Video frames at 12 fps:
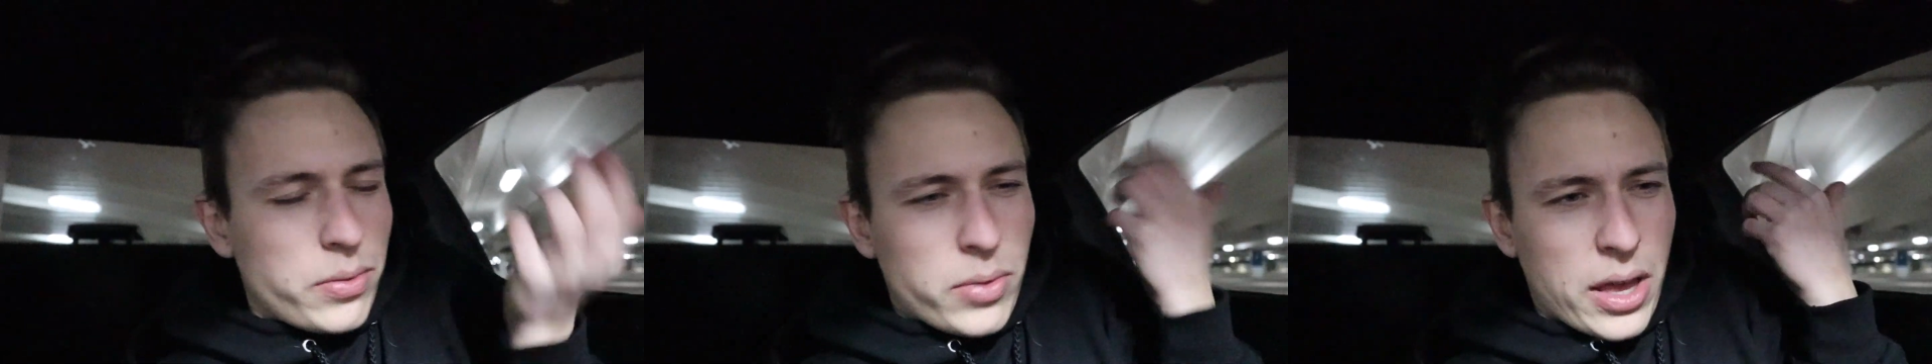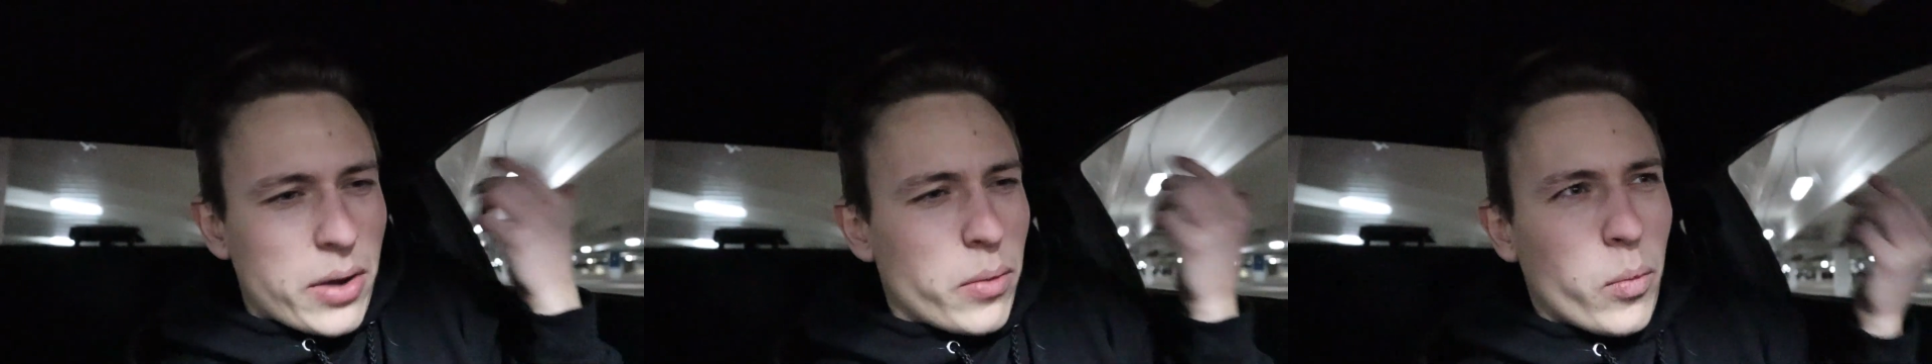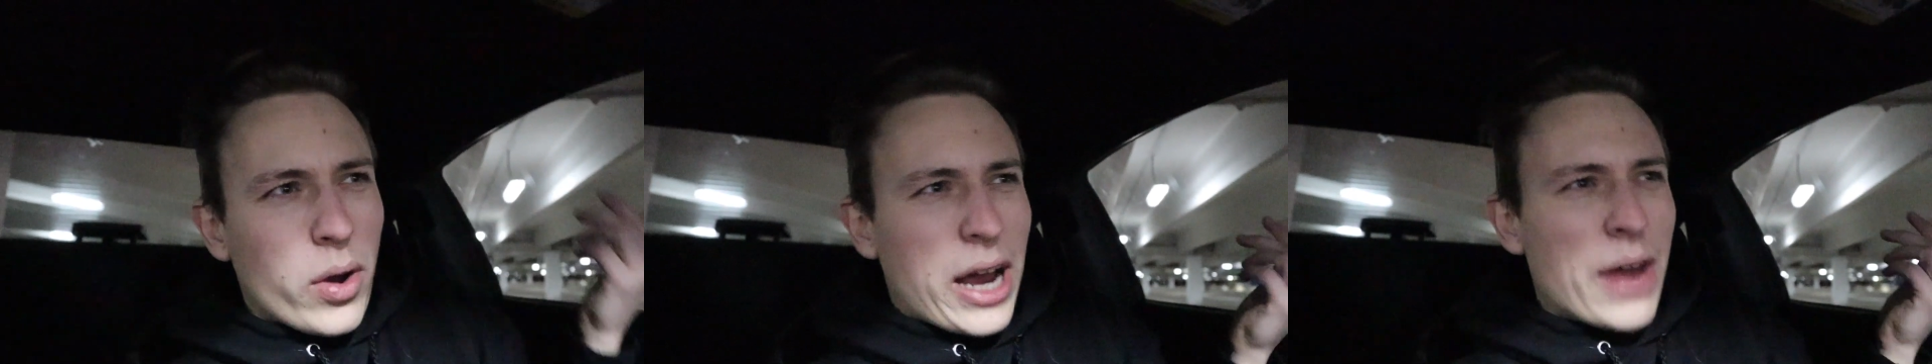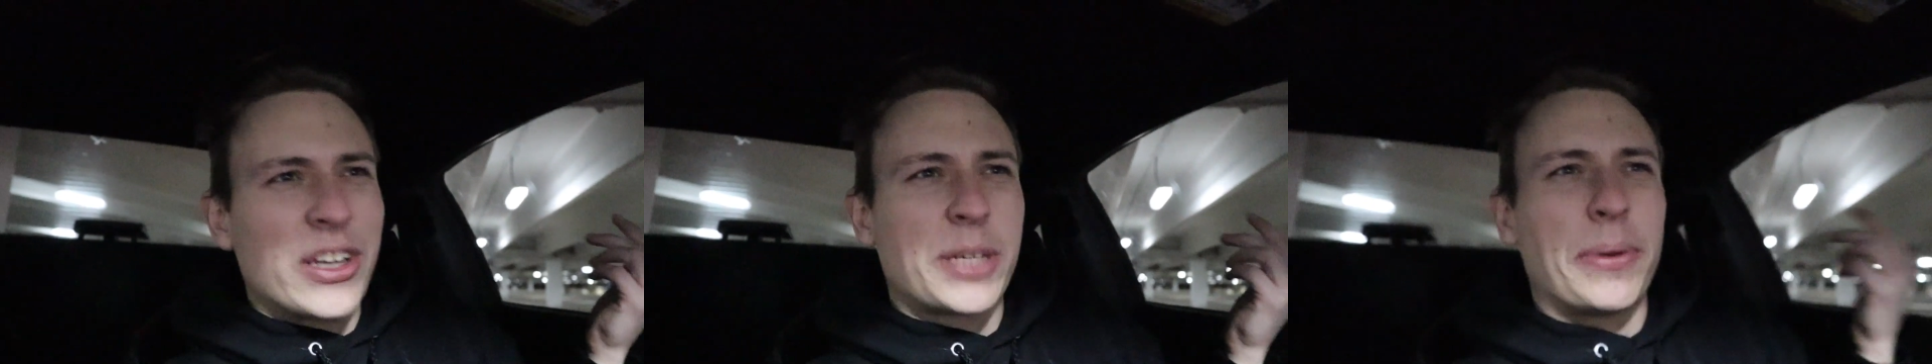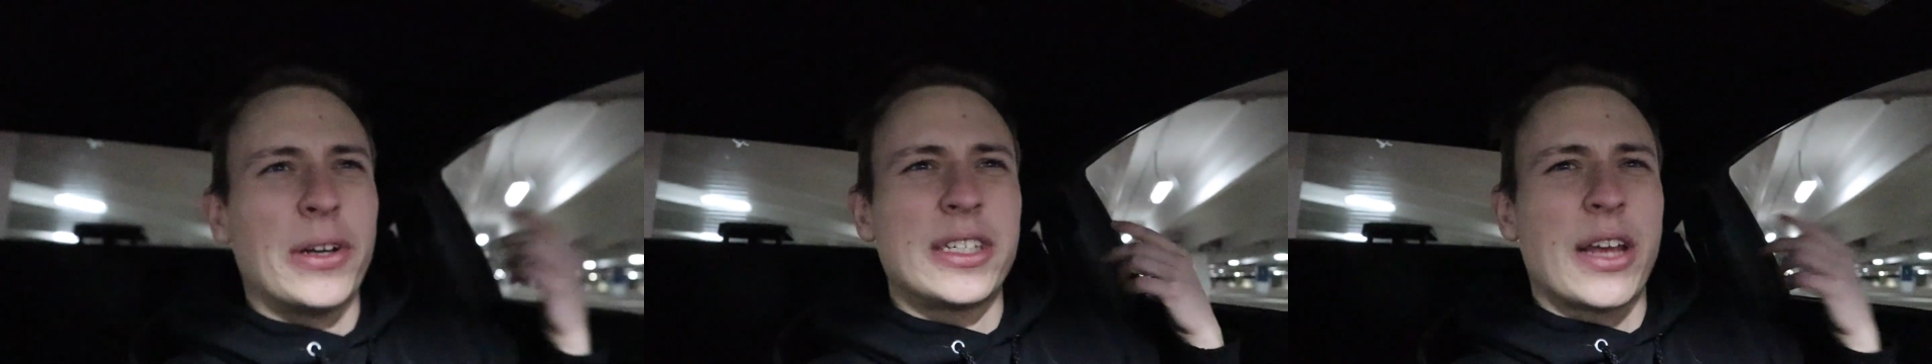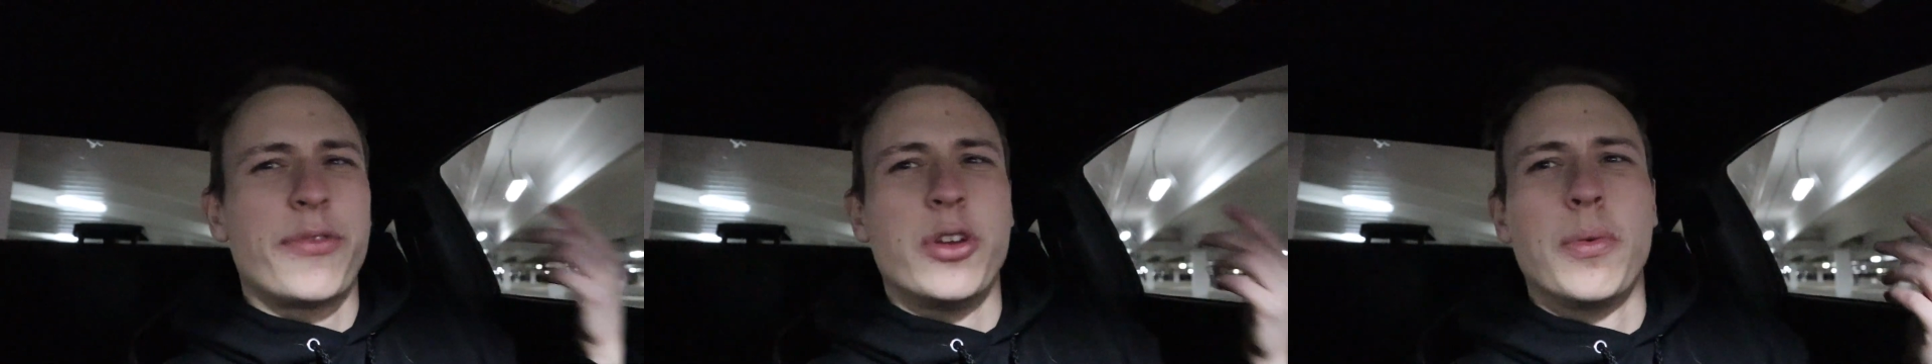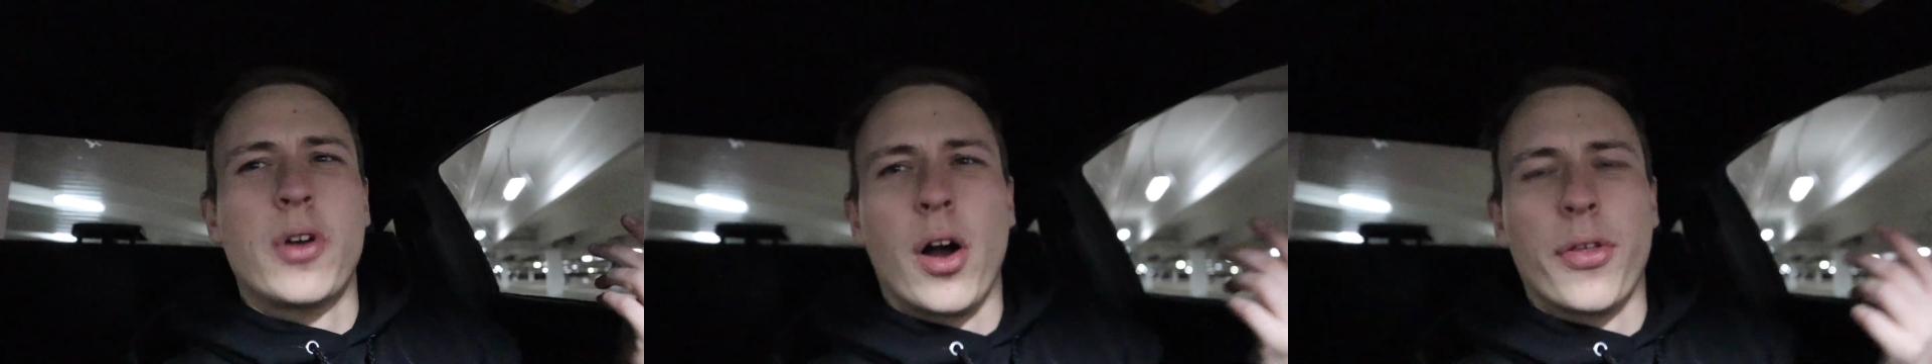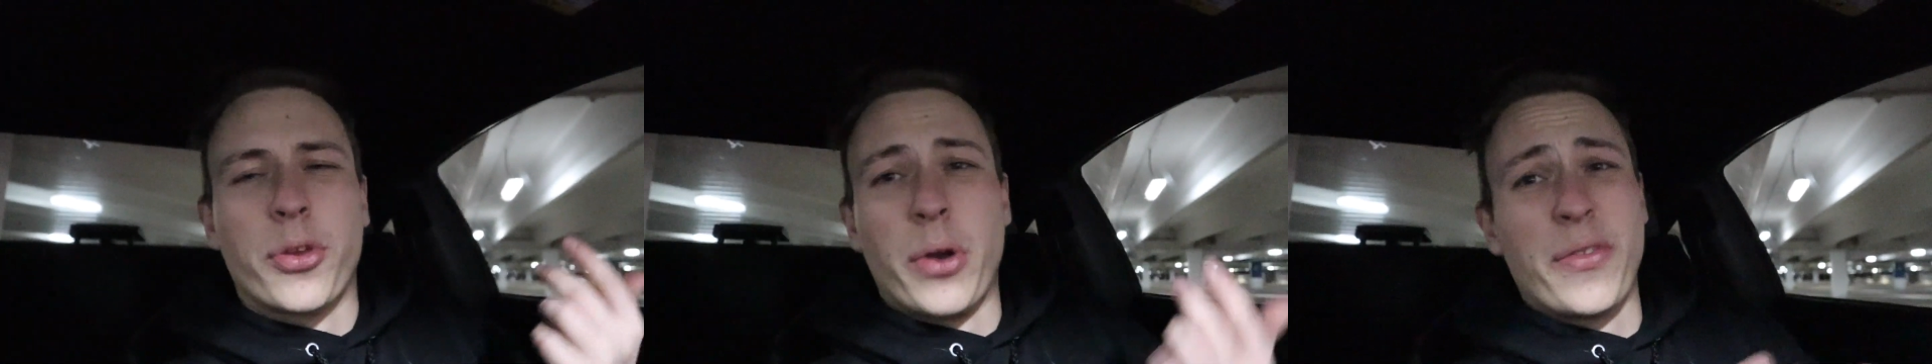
Like, what kind of experiences have you gone through?